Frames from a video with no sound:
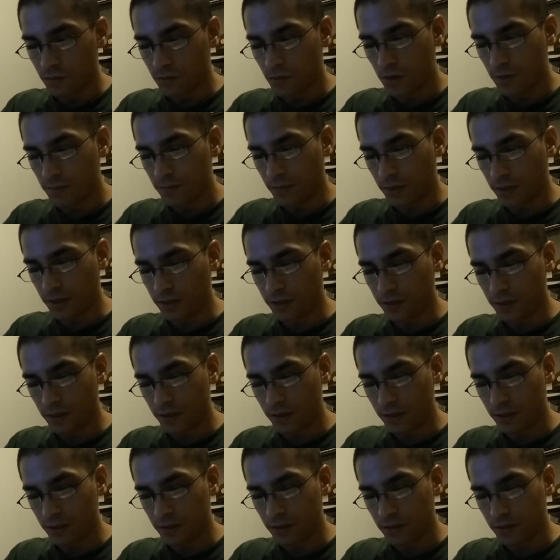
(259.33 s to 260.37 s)
what mean
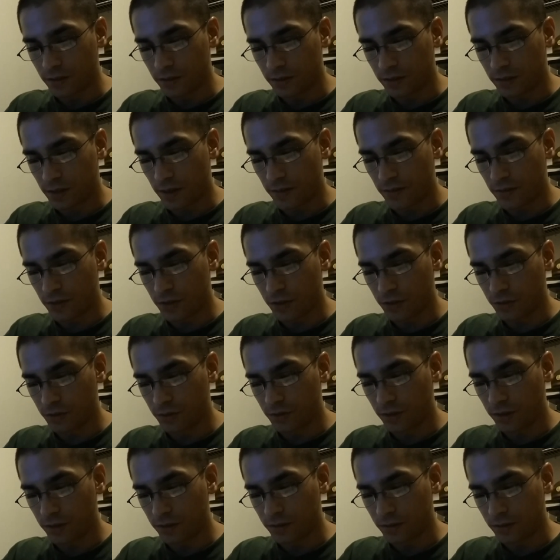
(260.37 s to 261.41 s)
these
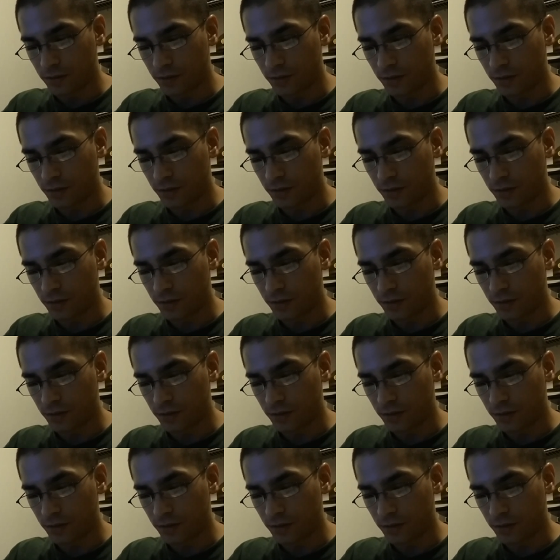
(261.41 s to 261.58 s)
seven